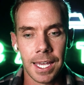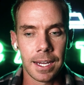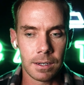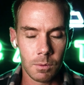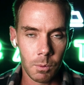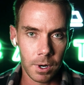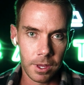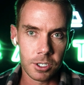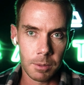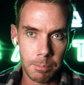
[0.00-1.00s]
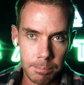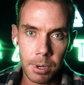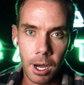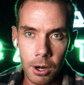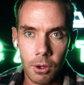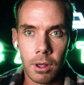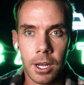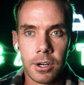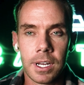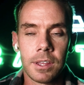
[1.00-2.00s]
like where there's a puddle
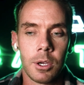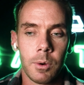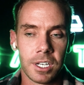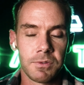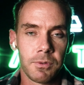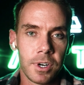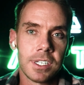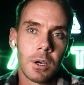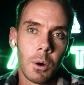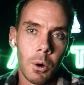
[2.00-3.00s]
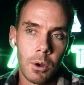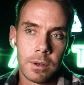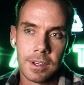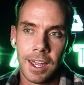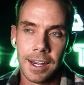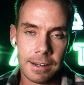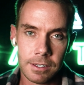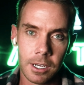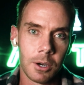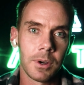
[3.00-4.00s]
underneath you and it's freezing cold. I'd have to
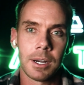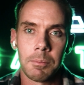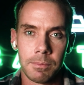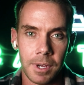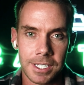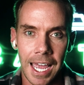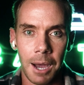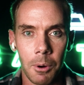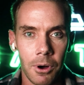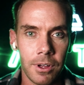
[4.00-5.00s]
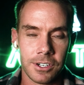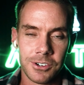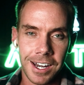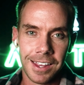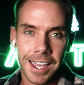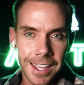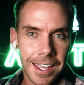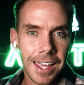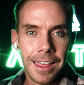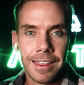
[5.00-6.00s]
like go get a, a towel and try to like
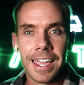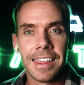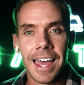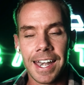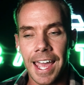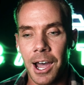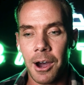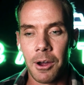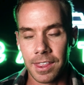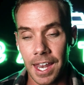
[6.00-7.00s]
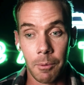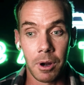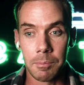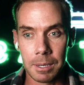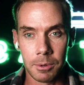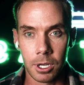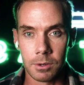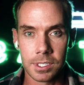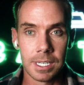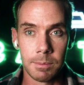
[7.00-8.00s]
lay that down, and then I wouldn't be able to go
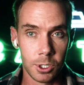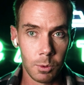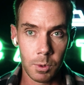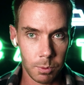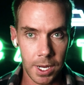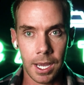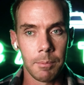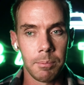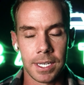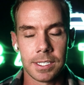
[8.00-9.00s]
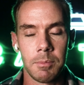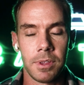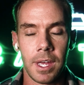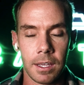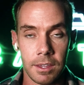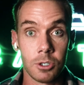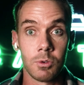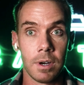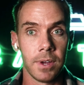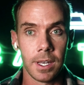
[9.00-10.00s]
to sleep because you wish wake up like sympathetically
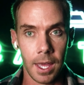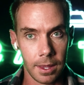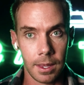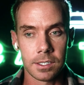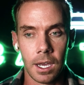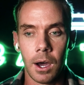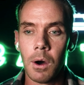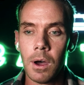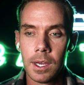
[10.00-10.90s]
driven, like let's go.